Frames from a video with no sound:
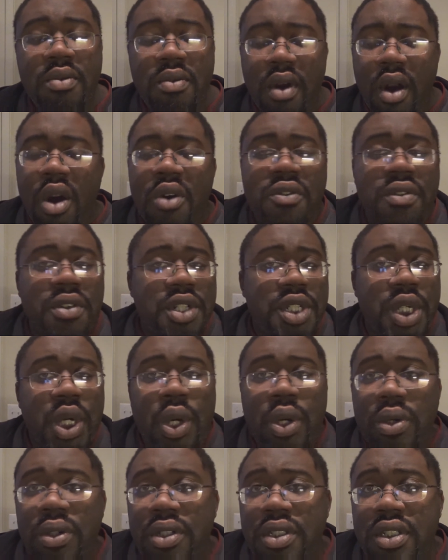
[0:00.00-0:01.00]

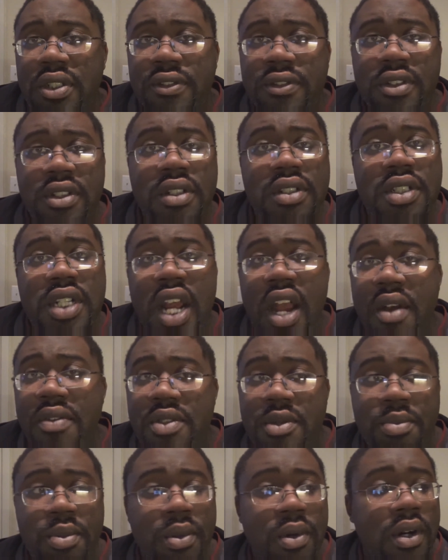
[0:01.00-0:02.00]
overcharge for child
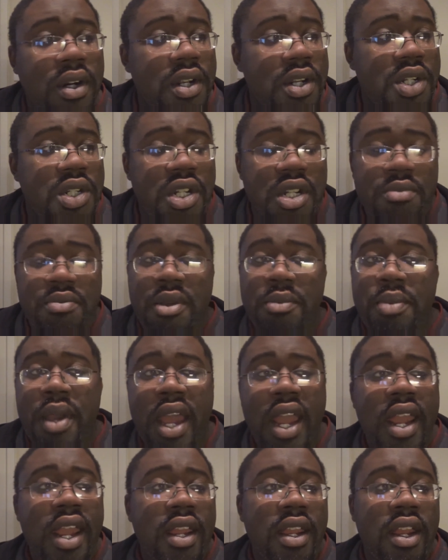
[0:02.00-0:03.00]
support. You shouldn't be
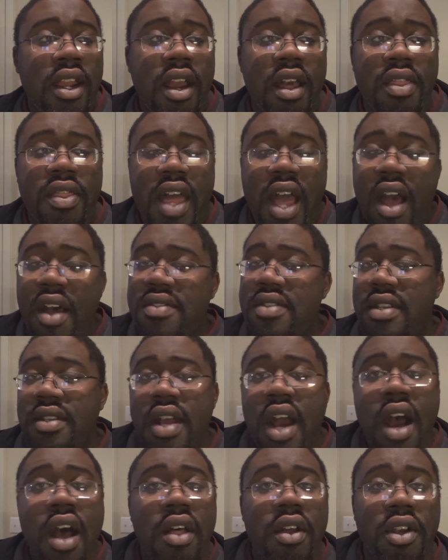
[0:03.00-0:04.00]
paying
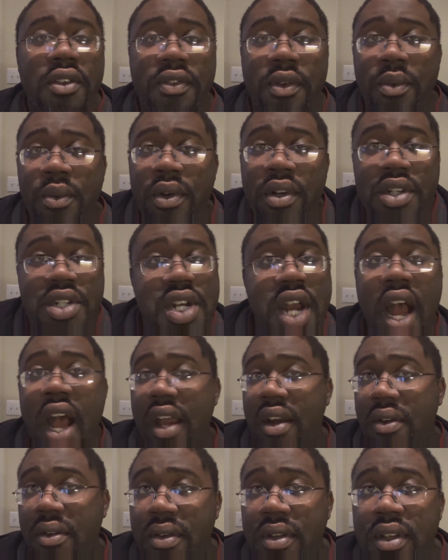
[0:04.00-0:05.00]
$1,000 for one
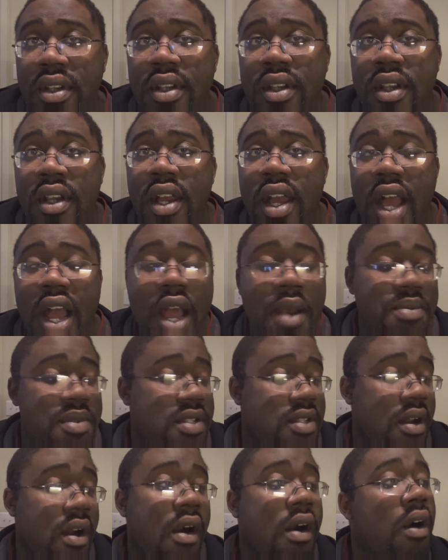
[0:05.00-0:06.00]
child. I'm
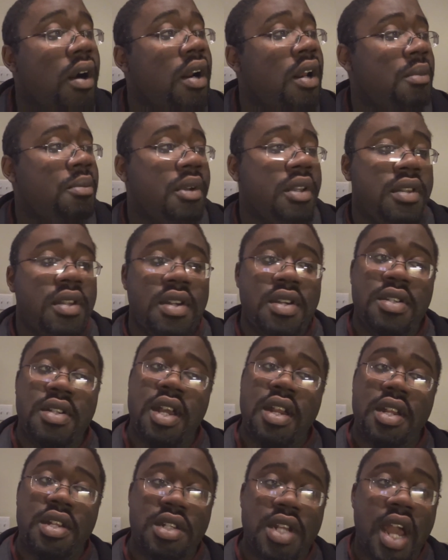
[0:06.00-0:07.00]
sorry, but there's
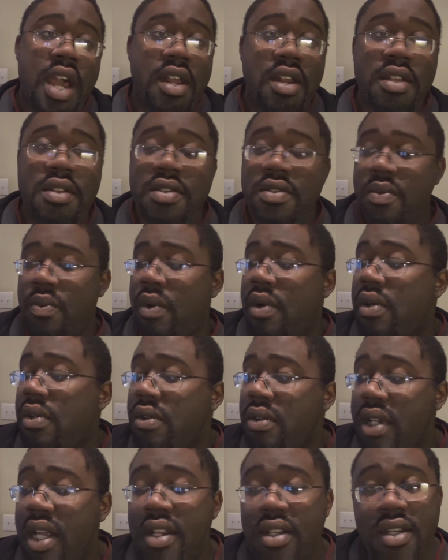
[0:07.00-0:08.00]
not a child in this
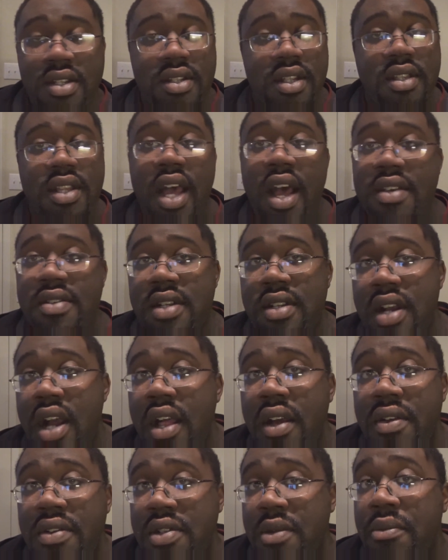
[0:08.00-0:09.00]
world that needs
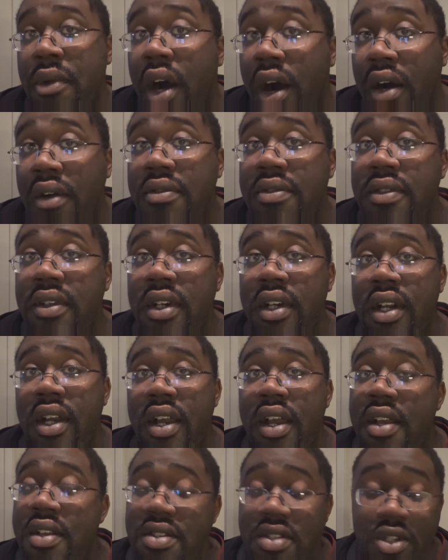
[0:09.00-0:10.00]
$1,000 a month
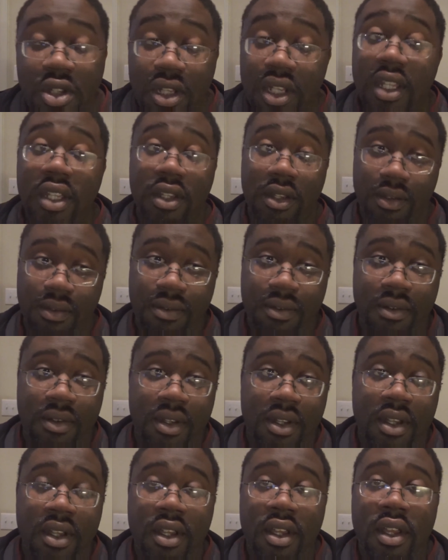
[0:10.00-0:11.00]
to live.
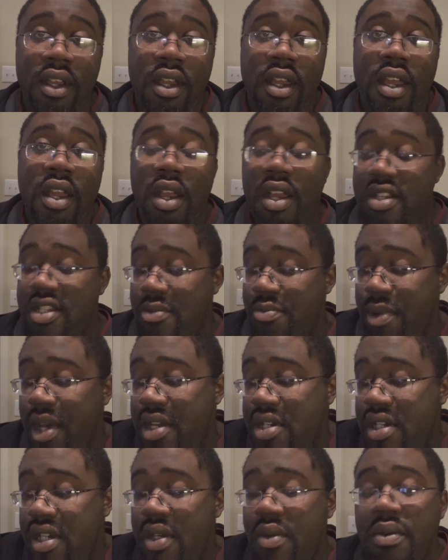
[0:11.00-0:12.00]

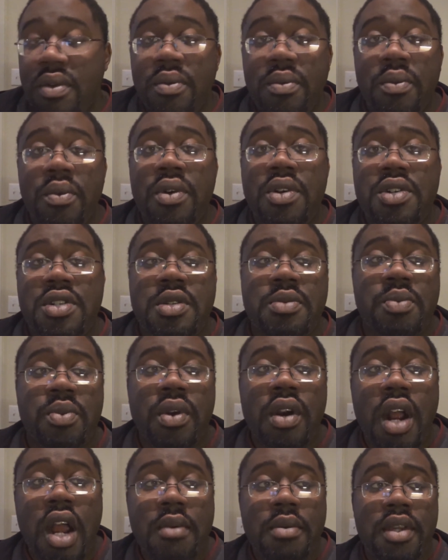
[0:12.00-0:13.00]
Especially when
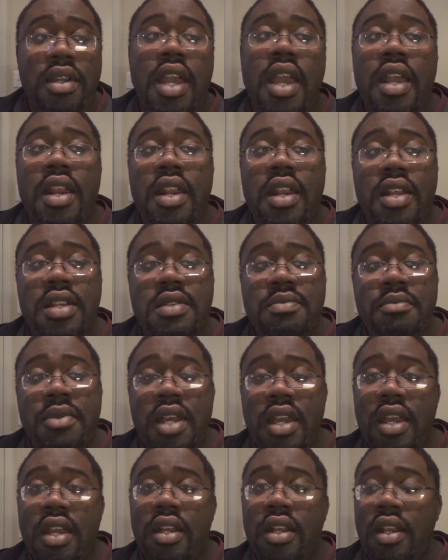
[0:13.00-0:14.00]
we're obligated as
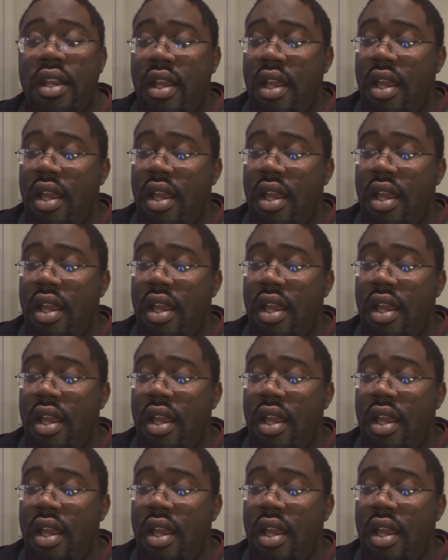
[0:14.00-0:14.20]
men